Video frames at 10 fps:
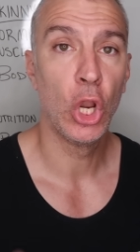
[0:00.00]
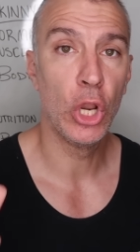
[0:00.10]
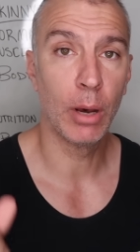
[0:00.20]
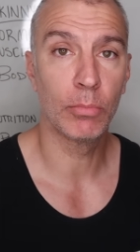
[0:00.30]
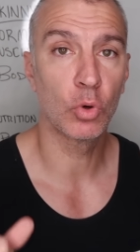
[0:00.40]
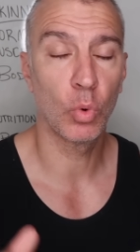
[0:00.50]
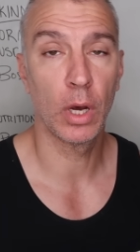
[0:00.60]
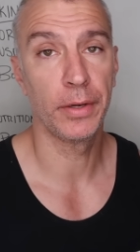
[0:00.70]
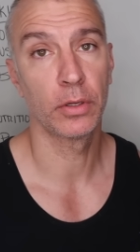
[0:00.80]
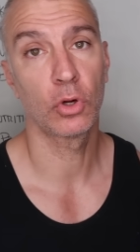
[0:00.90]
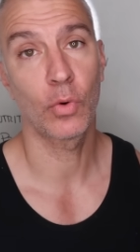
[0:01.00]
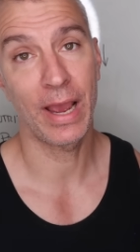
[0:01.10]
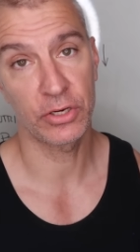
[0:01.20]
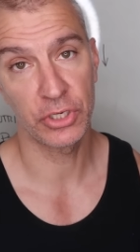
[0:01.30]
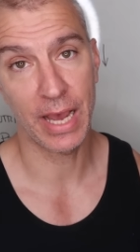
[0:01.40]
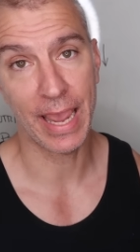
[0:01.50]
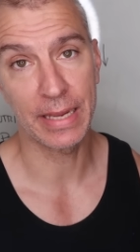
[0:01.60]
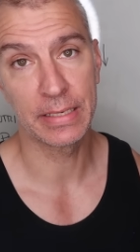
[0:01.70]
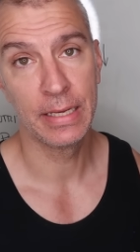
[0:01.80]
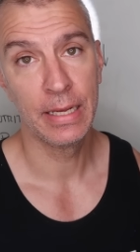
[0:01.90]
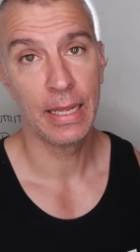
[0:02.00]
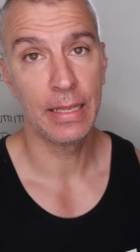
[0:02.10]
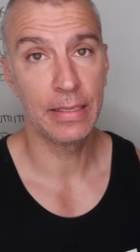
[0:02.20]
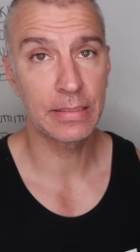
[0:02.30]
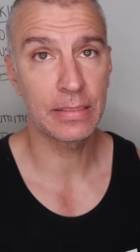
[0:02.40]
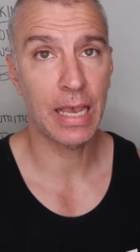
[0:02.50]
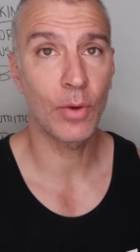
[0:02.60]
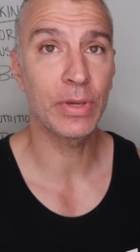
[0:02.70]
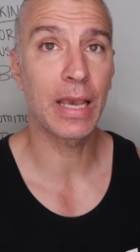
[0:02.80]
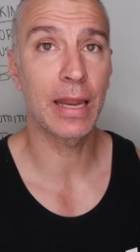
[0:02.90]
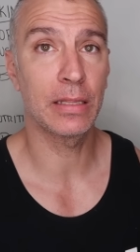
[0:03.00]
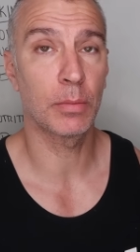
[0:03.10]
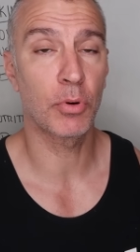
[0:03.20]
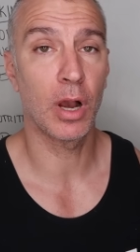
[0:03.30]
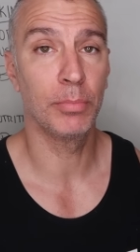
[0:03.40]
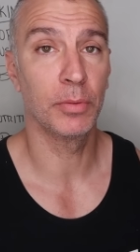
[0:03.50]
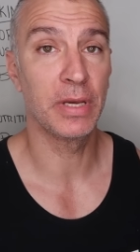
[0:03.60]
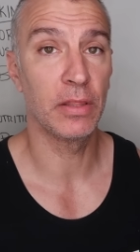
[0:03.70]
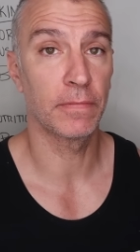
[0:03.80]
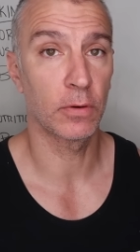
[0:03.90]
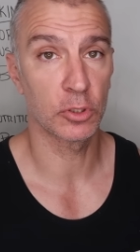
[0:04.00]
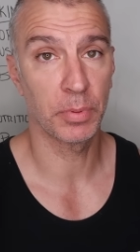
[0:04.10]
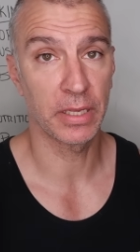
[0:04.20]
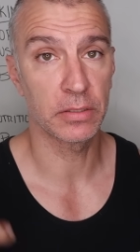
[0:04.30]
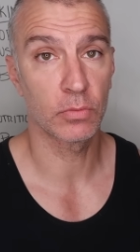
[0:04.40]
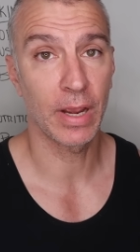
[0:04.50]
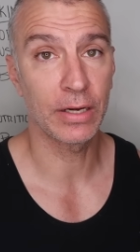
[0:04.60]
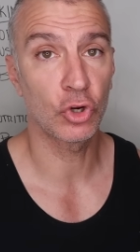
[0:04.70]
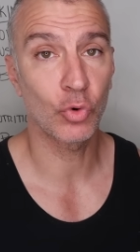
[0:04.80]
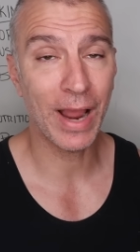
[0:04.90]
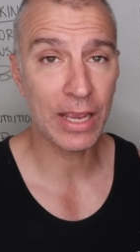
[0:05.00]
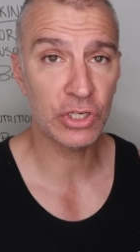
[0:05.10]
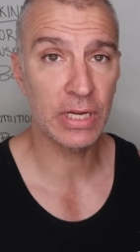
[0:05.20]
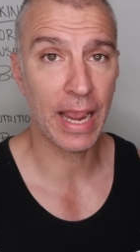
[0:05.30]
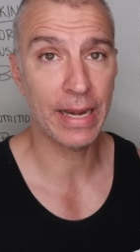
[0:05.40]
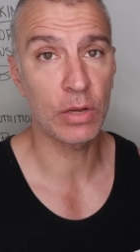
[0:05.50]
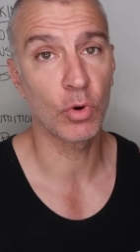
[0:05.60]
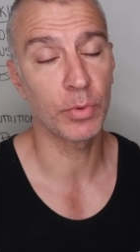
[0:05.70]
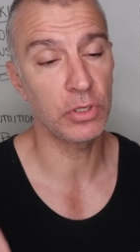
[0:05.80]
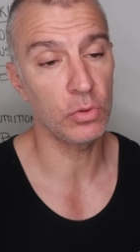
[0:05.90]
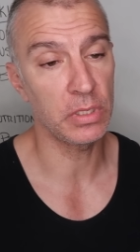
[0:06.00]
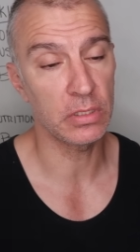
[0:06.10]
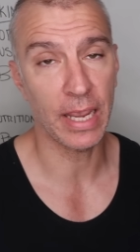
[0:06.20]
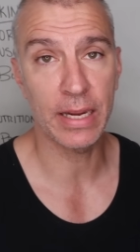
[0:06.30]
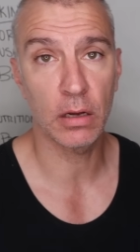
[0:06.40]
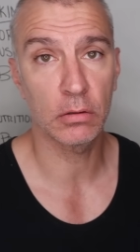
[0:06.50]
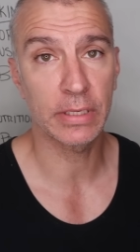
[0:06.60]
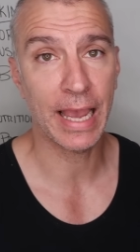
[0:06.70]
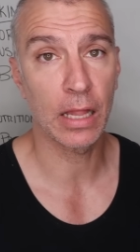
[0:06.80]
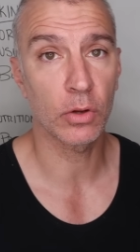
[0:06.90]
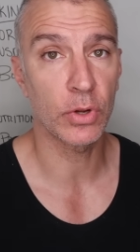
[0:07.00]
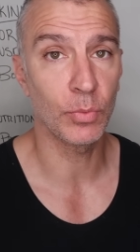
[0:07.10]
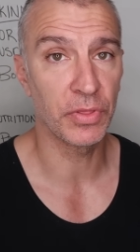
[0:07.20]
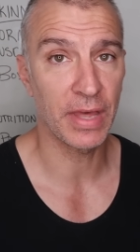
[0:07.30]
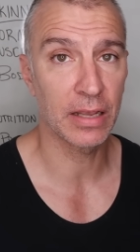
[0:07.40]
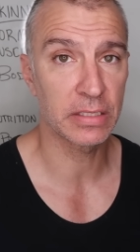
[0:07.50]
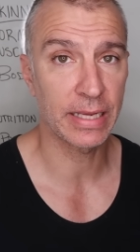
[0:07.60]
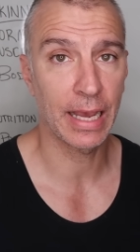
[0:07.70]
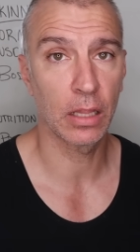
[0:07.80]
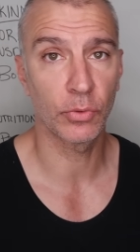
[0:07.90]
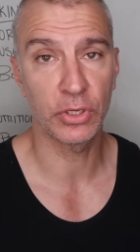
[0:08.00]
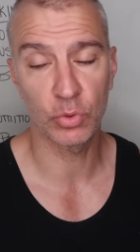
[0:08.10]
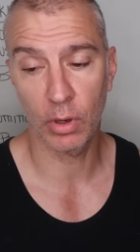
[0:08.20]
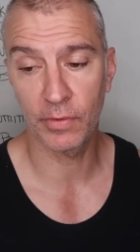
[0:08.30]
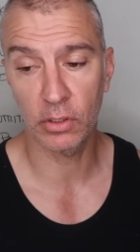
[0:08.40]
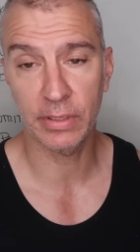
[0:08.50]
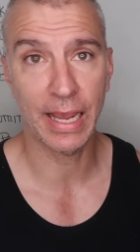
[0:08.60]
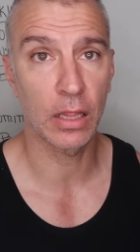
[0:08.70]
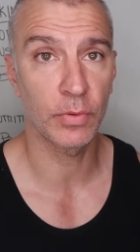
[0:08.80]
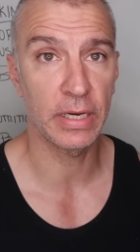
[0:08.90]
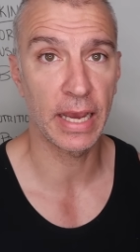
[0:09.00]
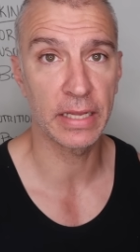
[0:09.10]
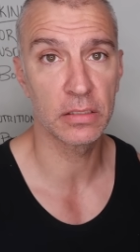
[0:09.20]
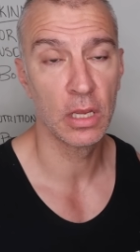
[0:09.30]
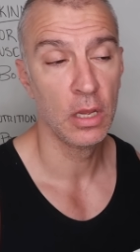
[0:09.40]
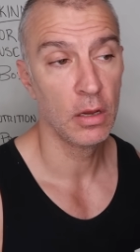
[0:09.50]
Number one, crash diet. This is how we got in the problem in the first place, right? Crash dieting, where we do these 800 calorie, 1000 calorie, 1200 calorie diets